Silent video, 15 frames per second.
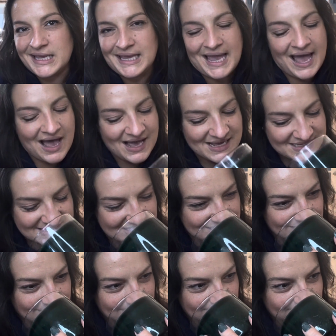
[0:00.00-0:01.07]
cast.
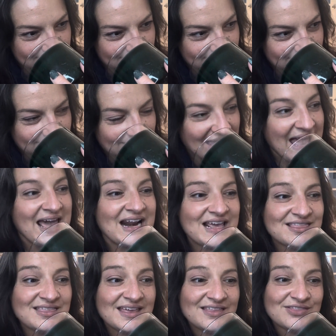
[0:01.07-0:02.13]
And I
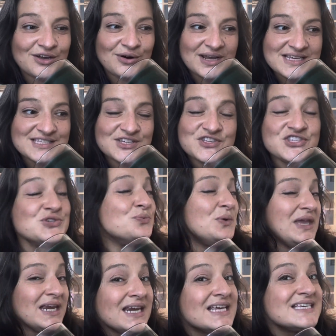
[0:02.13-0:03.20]
think there is a
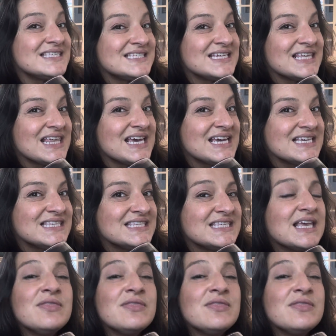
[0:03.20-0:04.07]
sweetness to this